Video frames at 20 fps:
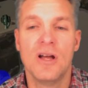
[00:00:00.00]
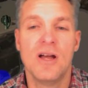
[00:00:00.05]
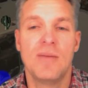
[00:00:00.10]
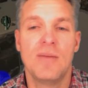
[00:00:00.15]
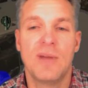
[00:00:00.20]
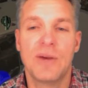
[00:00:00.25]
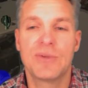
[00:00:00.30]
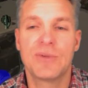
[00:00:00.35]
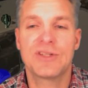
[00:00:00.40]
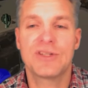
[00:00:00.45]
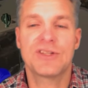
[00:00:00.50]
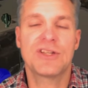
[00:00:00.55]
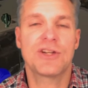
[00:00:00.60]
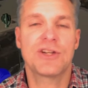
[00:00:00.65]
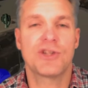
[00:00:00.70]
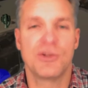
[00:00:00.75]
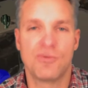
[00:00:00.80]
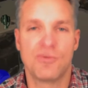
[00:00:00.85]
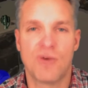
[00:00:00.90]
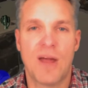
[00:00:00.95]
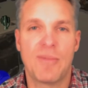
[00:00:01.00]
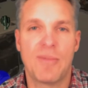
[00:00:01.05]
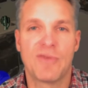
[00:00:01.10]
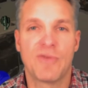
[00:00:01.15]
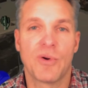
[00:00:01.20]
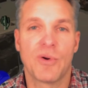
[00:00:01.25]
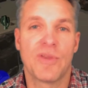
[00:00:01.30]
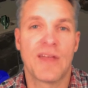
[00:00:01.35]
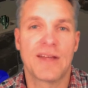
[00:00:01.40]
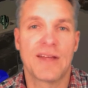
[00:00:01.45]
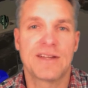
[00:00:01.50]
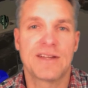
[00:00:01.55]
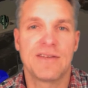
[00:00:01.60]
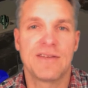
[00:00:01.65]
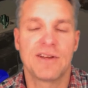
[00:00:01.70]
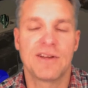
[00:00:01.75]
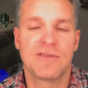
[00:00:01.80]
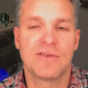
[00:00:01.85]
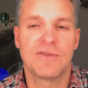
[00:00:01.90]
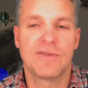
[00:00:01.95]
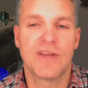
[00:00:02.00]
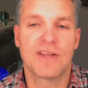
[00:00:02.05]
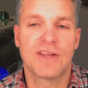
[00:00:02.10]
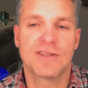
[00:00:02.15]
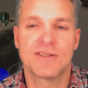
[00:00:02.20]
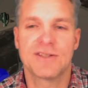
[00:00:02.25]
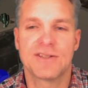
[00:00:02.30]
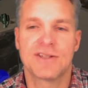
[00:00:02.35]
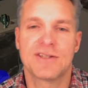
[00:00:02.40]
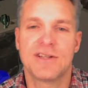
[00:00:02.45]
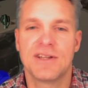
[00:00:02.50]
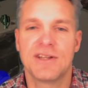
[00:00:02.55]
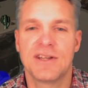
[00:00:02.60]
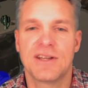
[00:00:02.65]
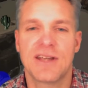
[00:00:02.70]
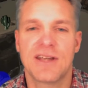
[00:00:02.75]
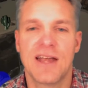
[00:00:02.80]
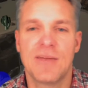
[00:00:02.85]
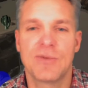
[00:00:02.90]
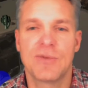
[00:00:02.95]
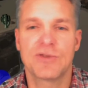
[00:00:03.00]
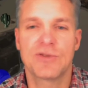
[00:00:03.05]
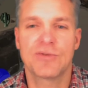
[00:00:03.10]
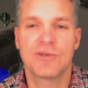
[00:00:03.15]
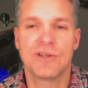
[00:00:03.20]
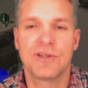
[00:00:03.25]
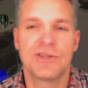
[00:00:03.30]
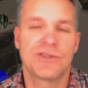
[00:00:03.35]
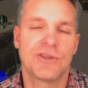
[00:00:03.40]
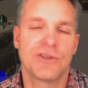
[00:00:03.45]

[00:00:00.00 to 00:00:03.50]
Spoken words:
But it was essentially right before Thanksgiving of 2016 the game was released.